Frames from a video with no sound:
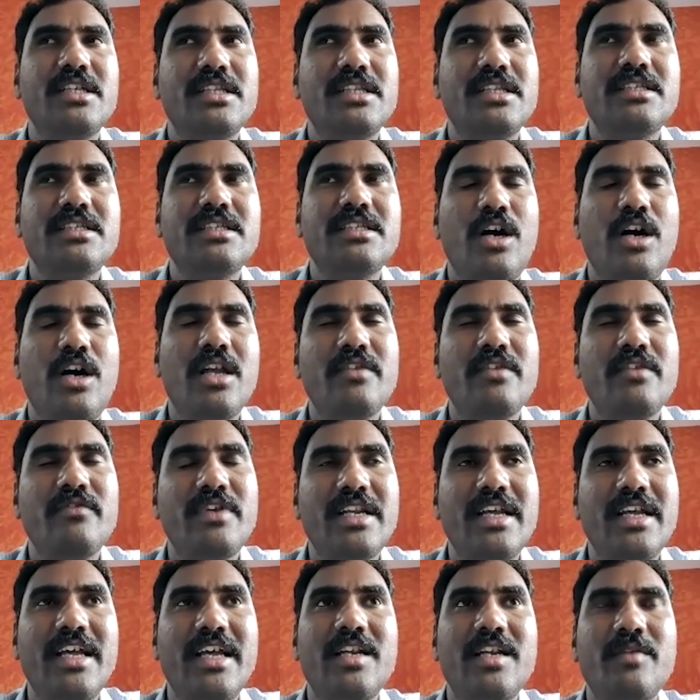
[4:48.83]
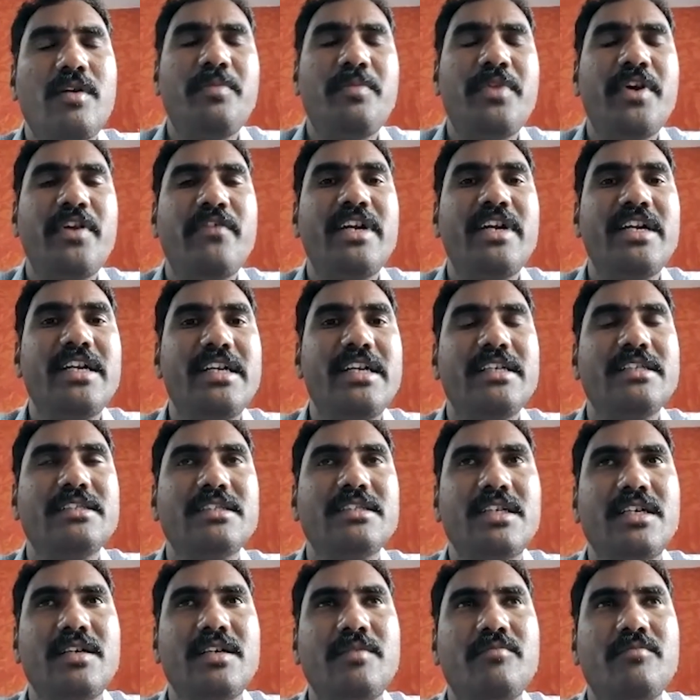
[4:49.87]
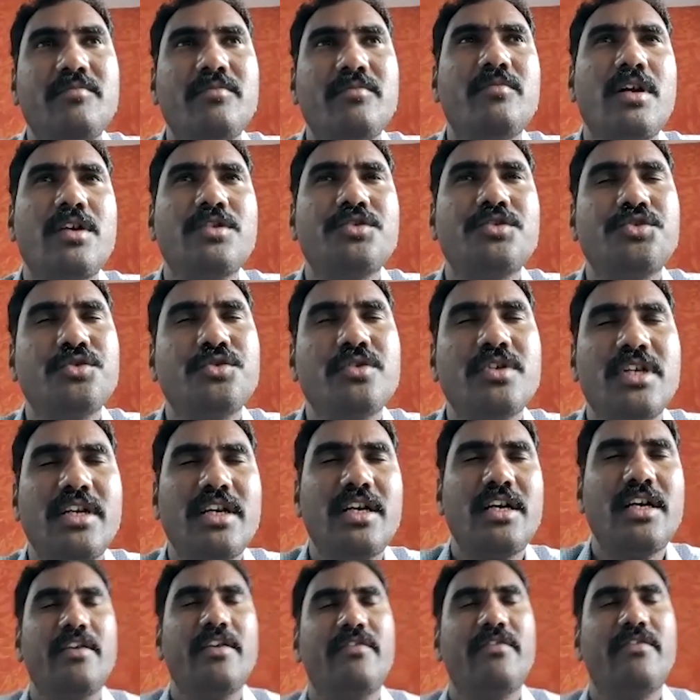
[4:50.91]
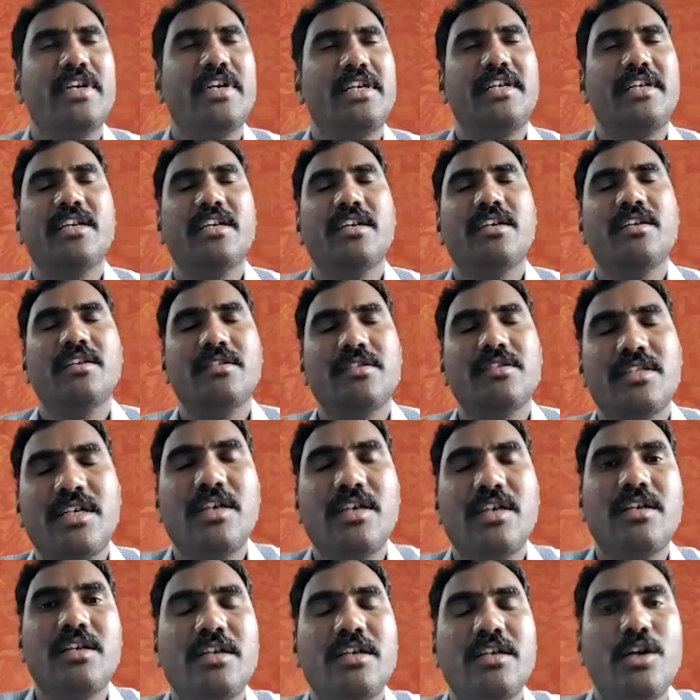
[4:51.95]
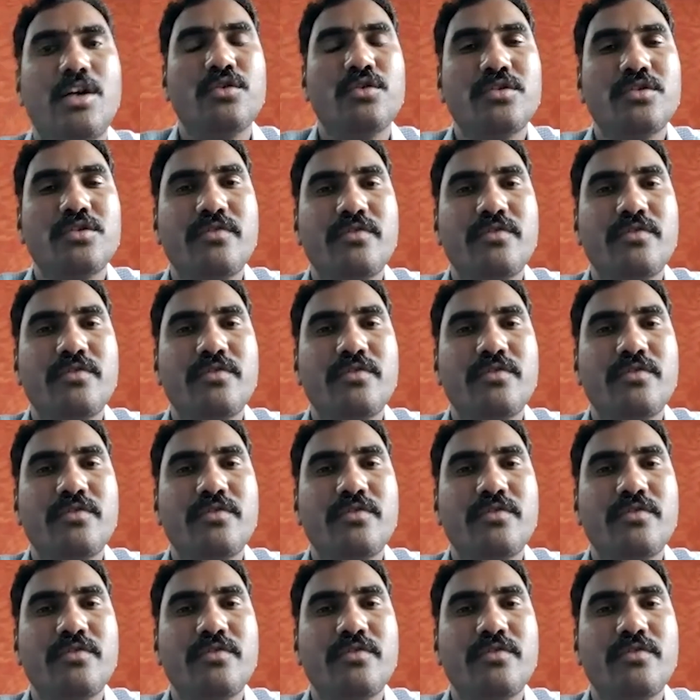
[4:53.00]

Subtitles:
So all will help preventing the sugar affecting the nerves,